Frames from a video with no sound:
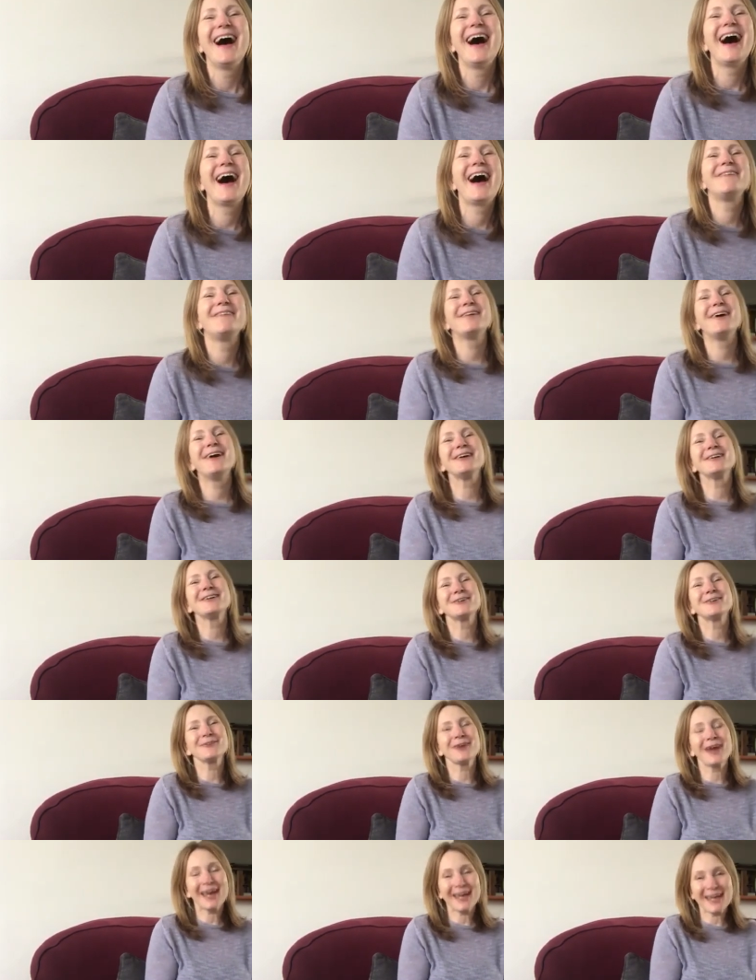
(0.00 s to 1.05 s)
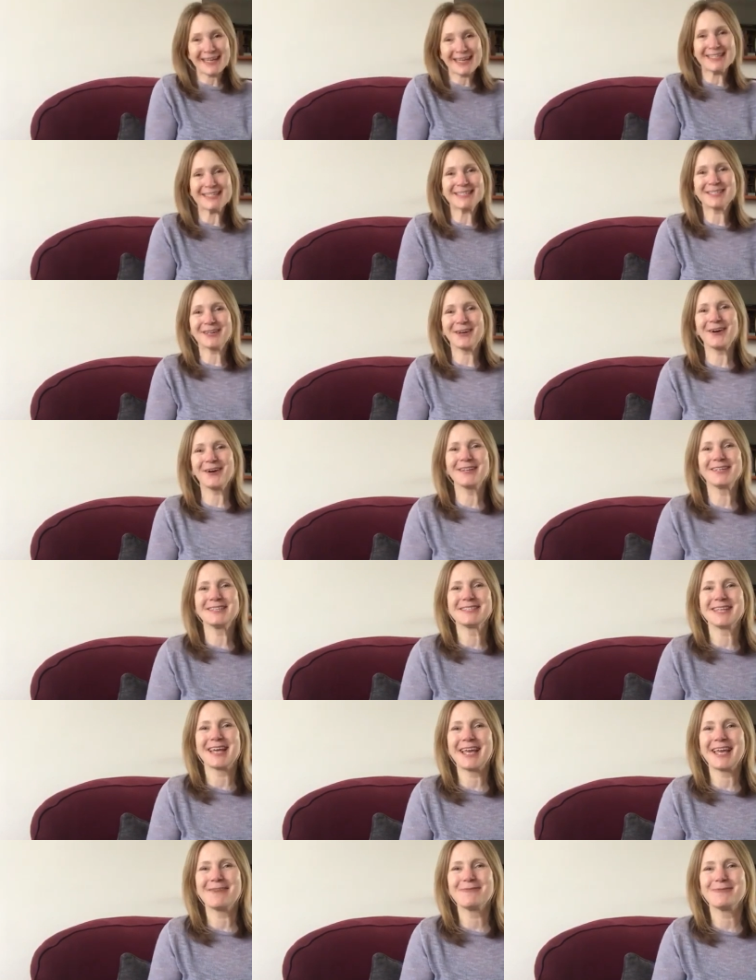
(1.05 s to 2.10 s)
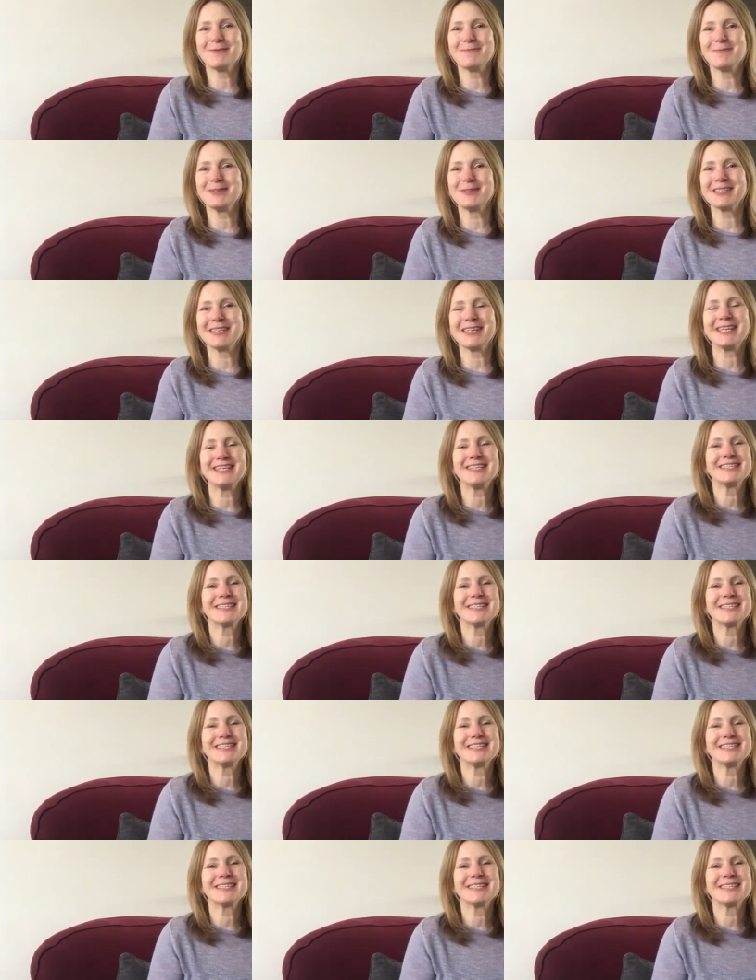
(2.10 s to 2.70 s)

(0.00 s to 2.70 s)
Have a great Easter holiday, everybody.